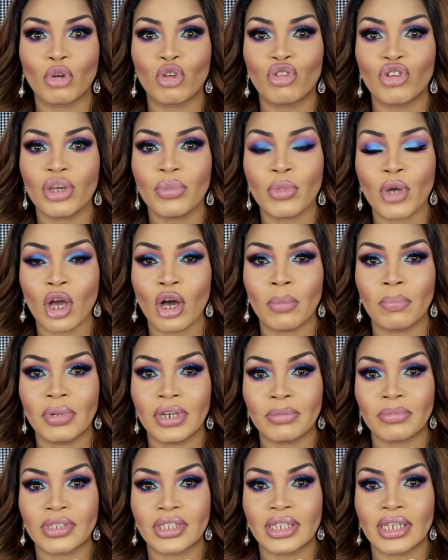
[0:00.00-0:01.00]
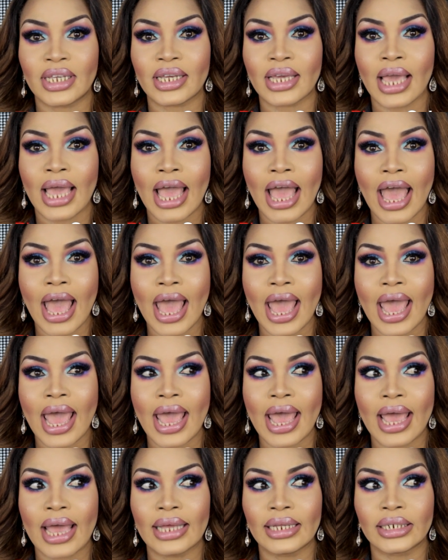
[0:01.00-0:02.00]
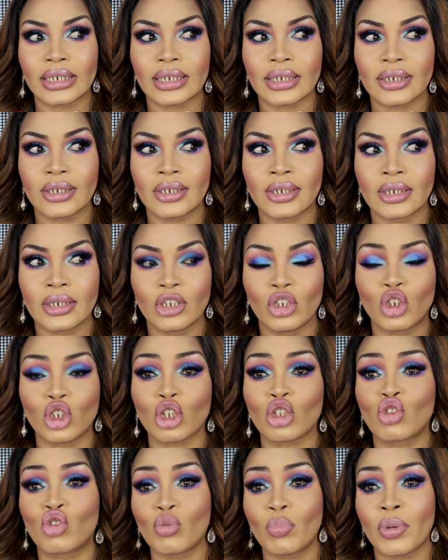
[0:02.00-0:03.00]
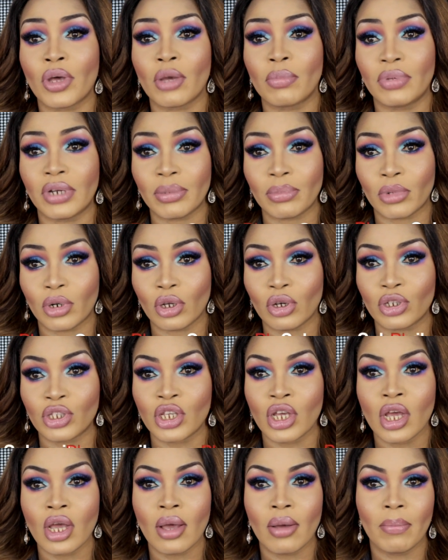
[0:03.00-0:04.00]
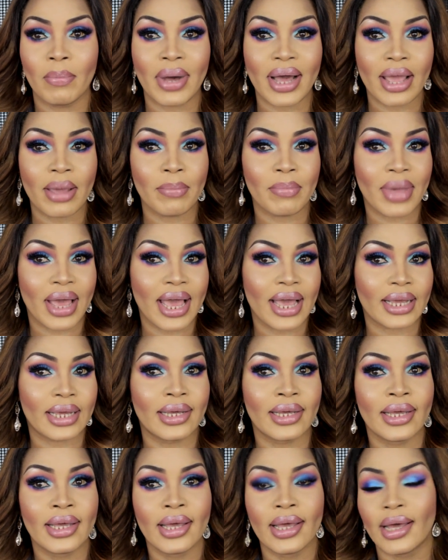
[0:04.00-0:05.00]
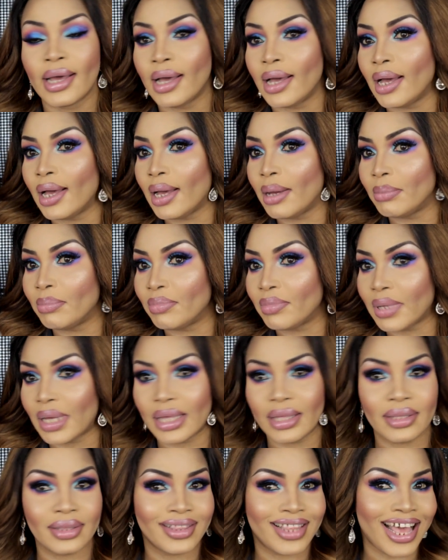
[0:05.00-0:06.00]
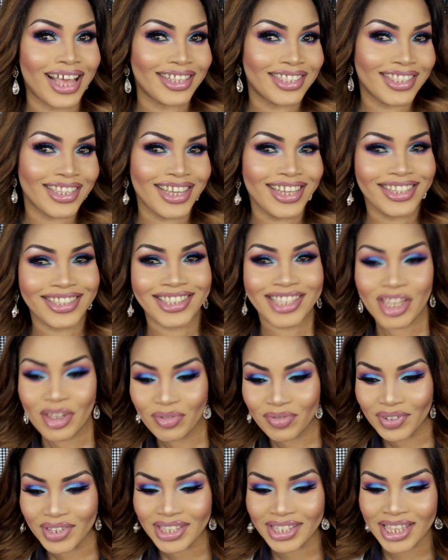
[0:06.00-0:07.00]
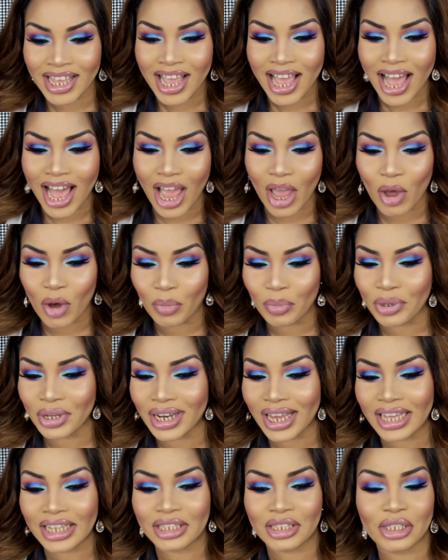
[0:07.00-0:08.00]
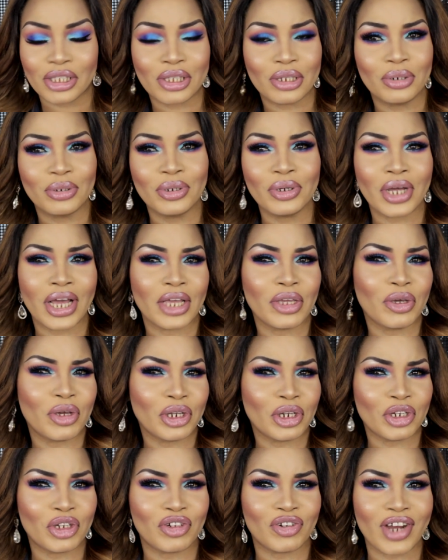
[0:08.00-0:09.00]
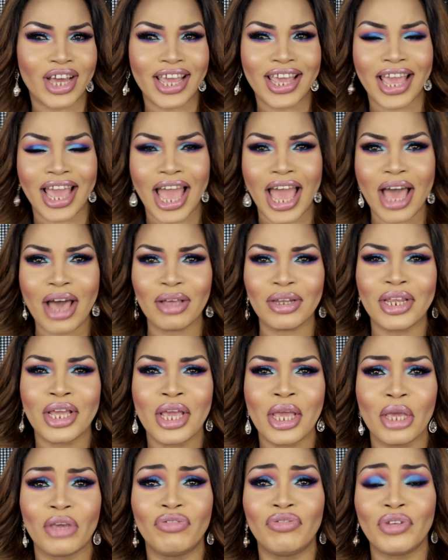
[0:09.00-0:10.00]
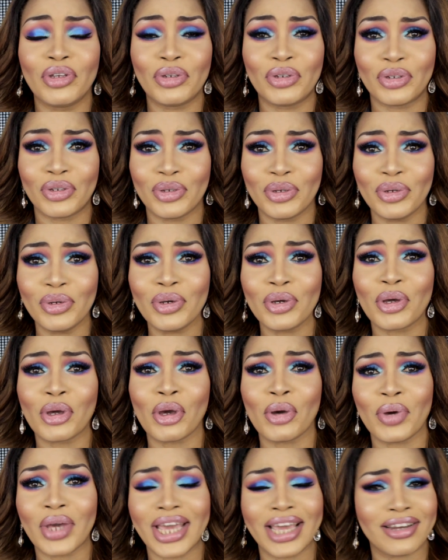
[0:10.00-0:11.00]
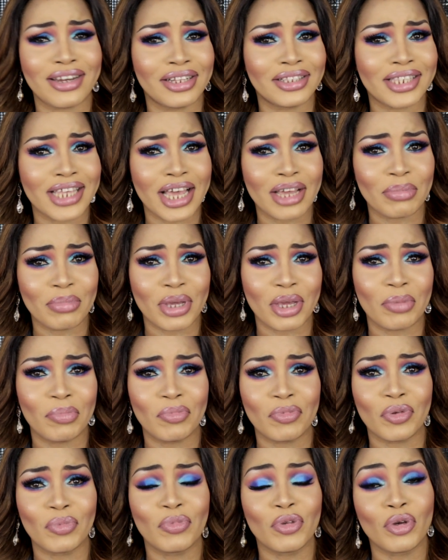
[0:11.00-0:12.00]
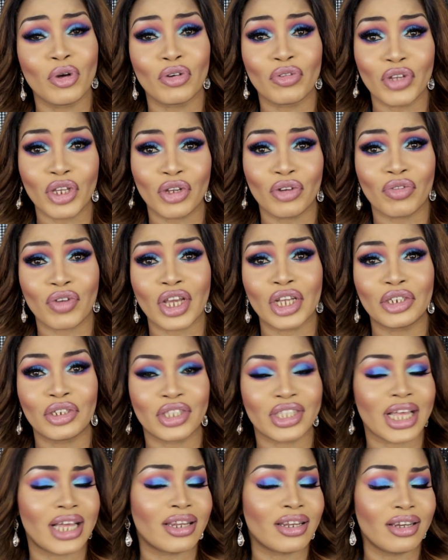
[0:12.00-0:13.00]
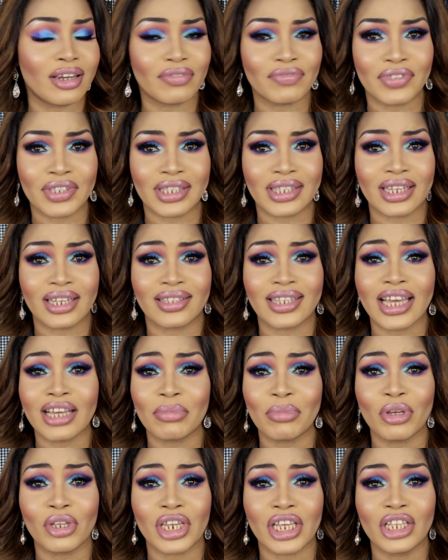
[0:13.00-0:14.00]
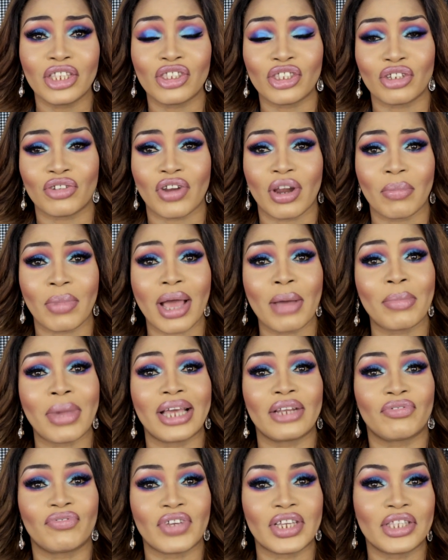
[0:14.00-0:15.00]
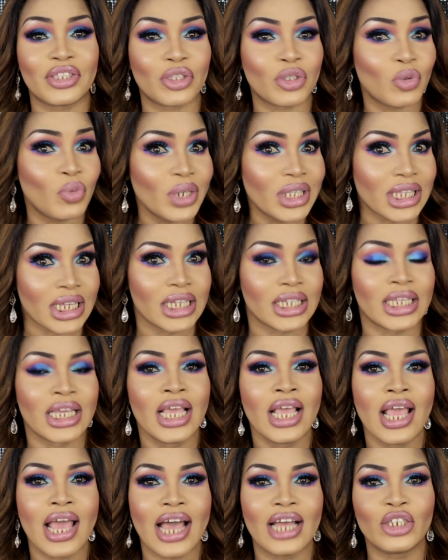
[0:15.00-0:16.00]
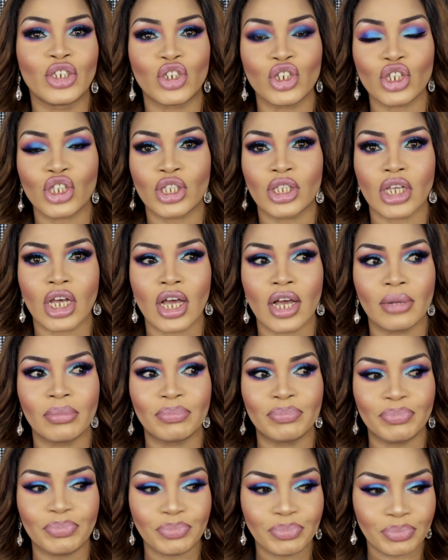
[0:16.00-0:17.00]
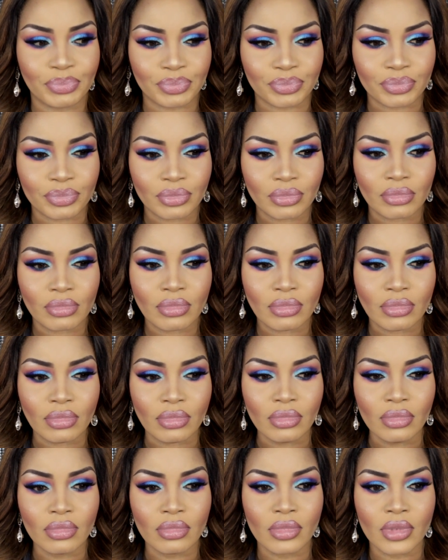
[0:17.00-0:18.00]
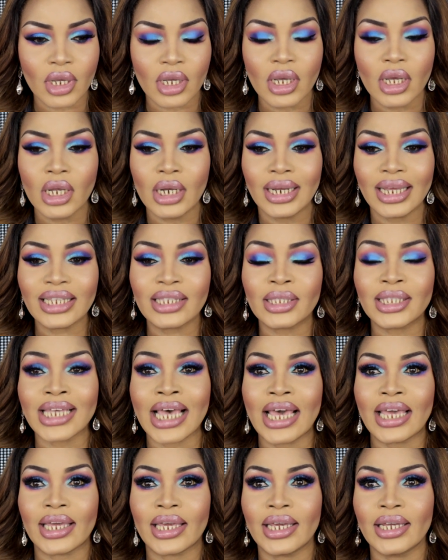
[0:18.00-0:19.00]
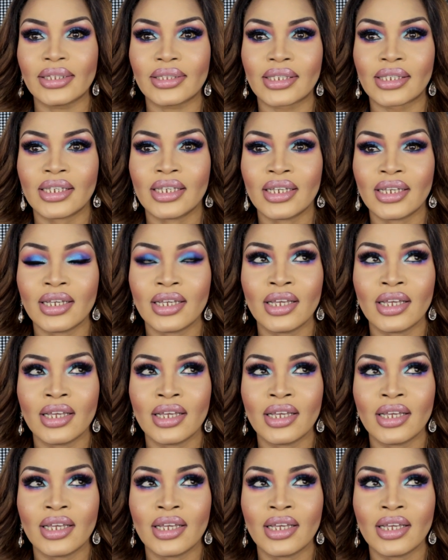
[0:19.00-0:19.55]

Cream Cup Lipstick, and Just Superb Lip Gloss by MAC. And that's it, Divas. I hope you like this look. Are you going to try it out? If you do, go ahead and tag me in your recreations. I'd love to see it. Tag me on Instagram. I'm at Facequizite. And just, let's tag it.